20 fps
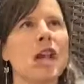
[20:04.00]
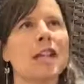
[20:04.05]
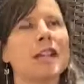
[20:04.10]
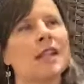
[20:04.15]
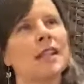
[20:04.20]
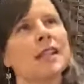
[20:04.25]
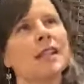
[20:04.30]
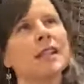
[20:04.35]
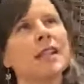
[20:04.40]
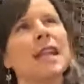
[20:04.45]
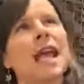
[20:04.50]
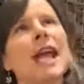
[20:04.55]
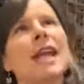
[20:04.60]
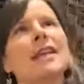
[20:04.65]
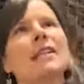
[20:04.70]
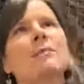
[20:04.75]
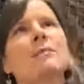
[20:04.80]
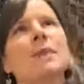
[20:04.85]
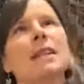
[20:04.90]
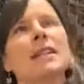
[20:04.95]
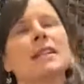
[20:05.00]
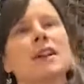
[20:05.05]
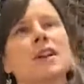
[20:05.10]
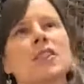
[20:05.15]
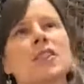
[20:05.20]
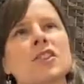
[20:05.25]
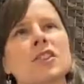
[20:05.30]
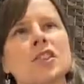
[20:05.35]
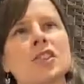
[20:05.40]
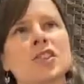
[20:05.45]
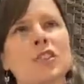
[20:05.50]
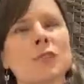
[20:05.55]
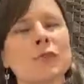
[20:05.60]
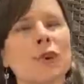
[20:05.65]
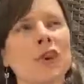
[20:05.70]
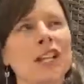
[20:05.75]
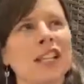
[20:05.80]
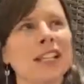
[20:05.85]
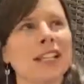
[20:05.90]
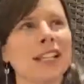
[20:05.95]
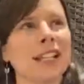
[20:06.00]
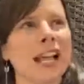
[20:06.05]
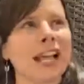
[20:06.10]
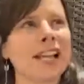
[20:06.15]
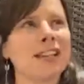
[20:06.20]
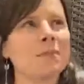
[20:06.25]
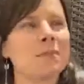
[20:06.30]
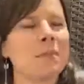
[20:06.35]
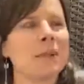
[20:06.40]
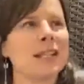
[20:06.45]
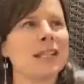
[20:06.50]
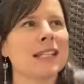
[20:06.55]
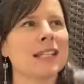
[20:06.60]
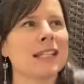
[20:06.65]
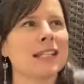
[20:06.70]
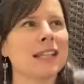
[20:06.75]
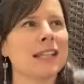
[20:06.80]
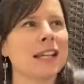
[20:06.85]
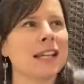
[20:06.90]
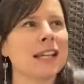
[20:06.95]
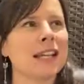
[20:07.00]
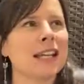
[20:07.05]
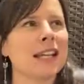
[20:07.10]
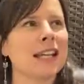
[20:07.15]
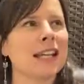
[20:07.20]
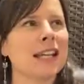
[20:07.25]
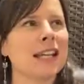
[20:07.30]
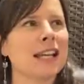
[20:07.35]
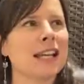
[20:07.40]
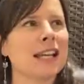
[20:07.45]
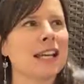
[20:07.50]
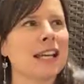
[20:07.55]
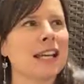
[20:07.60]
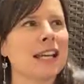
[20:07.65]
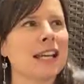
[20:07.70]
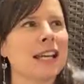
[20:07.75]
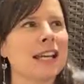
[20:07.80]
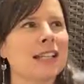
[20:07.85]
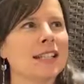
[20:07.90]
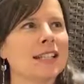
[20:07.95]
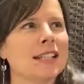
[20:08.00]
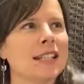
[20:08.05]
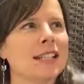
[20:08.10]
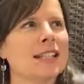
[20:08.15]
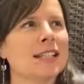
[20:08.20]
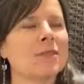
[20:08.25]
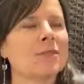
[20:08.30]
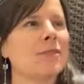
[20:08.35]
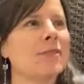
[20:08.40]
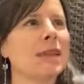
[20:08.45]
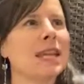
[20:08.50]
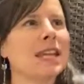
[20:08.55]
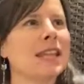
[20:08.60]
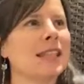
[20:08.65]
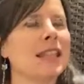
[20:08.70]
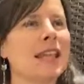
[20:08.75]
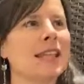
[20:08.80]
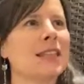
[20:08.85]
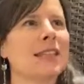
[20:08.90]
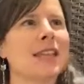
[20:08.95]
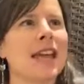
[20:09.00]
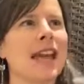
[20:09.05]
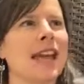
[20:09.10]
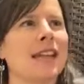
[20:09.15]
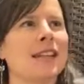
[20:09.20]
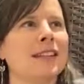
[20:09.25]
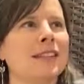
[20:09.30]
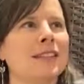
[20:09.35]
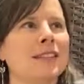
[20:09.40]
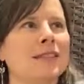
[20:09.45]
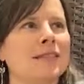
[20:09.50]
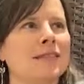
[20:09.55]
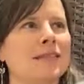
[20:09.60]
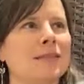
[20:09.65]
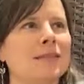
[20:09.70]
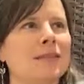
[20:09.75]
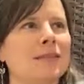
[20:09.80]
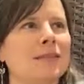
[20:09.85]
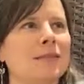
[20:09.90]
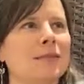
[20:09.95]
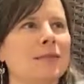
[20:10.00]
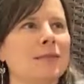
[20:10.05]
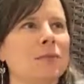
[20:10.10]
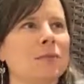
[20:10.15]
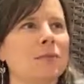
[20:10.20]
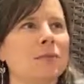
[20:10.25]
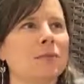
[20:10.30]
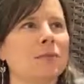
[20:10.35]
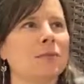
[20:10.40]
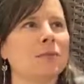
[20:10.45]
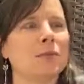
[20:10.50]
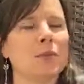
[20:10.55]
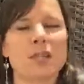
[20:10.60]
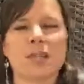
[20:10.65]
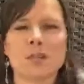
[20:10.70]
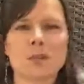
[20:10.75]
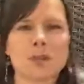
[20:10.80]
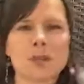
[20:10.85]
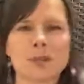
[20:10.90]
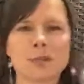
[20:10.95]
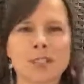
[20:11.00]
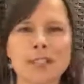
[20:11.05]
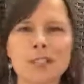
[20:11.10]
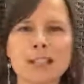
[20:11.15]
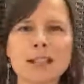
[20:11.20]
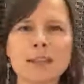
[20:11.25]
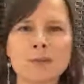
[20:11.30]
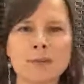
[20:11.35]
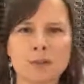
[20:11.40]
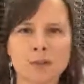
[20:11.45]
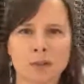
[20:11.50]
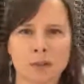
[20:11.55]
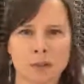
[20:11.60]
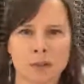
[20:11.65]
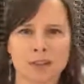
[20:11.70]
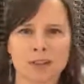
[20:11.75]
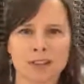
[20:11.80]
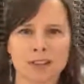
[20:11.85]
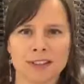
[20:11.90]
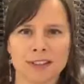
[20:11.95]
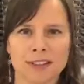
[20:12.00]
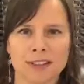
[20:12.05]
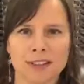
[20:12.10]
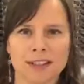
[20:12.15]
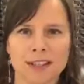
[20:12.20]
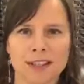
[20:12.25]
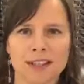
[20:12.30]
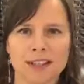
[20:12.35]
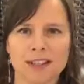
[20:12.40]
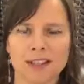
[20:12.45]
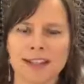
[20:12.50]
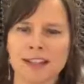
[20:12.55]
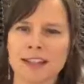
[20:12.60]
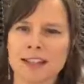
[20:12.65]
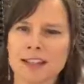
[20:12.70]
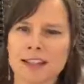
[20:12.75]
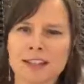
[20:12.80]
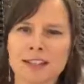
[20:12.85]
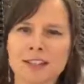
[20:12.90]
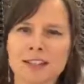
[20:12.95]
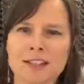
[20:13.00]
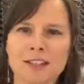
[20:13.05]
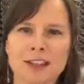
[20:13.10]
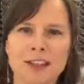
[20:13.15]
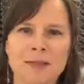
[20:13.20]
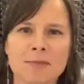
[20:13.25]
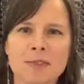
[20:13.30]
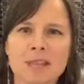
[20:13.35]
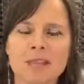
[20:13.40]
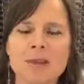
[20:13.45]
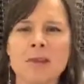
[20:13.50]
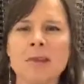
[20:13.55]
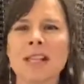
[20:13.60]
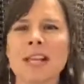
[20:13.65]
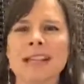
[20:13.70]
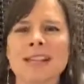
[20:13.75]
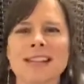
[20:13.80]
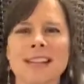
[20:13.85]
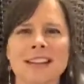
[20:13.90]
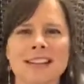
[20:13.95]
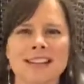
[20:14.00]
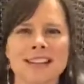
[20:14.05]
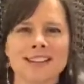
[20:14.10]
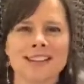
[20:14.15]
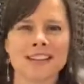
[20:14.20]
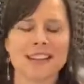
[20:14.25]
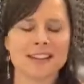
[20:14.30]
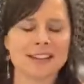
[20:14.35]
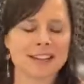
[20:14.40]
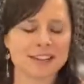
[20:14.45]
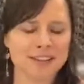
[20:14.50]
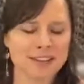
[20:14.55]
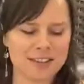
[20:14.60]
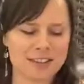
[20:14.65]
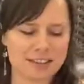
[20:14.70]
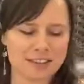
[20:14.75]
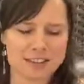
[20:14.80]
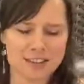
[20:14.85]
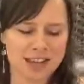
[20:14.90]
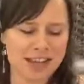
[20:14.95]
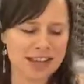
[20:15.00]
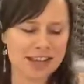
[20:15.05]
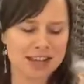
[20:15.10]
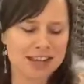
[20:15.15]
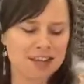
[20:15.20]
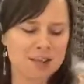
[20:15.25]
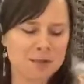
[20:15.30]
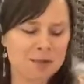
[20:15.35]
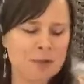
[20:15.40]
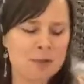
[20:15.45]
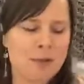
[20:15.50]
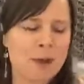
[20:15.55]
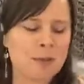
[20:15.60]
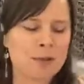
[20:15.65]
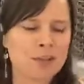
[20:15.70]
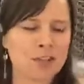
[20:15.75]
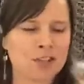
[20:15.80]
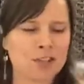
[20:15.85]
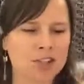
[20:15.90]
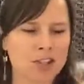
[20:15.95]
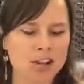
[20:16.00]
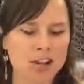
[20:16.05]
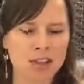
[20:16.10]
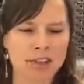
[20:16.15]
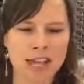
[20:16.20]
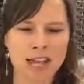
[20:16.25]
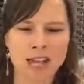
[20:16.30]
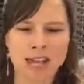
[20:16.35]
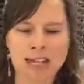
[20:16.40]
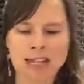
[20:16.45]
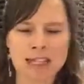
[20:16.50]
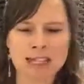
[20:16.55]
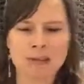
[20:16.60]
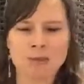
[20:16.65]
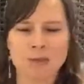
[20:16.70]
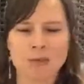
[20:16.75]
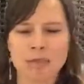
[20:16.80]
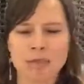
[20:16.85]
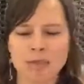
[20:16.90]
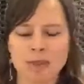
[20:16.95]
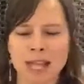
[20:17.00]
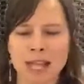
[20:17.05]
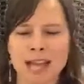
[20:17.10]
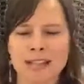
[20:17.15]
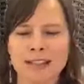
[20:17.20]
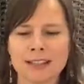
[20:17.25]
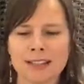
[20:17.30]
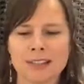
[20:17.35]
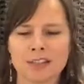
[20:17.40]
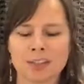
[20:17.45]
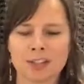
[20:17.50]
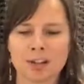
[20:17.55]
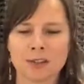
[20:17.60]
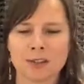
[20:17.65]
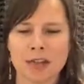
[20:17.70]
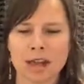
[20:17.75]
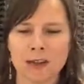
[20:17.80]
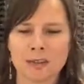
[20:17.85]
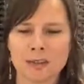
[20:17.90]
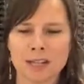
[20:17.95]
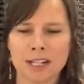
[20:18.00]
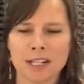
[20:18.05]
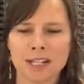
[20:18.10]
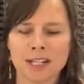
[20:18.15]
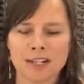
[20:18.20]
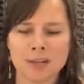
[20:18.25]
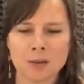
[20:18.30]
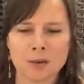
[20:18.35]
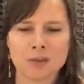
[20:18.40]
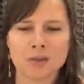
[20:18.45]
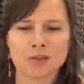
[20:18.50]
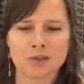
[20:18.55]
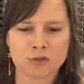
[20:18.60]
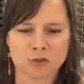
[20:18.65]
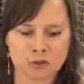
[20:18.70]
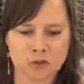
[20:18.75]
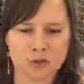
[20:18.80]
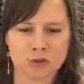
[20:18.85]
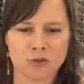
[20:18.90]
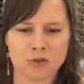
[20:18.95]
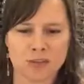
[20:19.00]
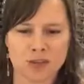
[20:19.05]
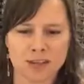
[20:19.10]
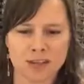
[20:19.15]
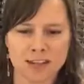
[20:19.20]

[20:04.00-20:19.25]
enlightenment, our search for enlightenment, doesn't mean that then we don't have to live in the world. And I'm so glad that I just remembered to share that. I didn't even plan to share that, but it's so true.